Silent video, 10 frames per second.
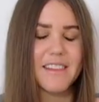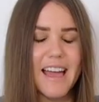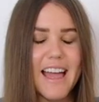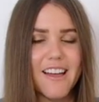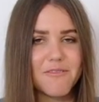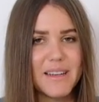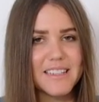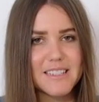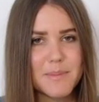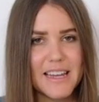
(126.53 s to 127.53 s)
I have
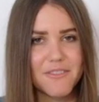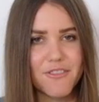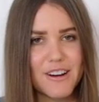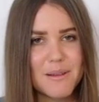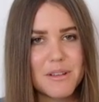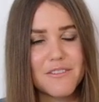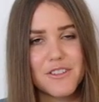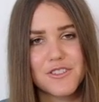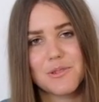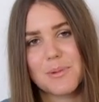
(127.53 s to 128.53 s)
made this pattern free, but if
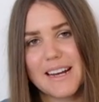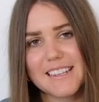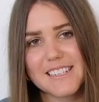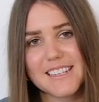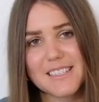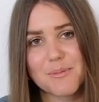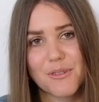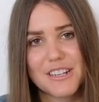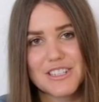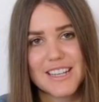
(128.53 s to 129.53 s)
you do by any chance
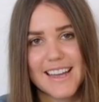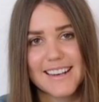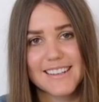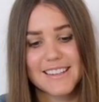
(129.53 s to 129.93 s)
appreciate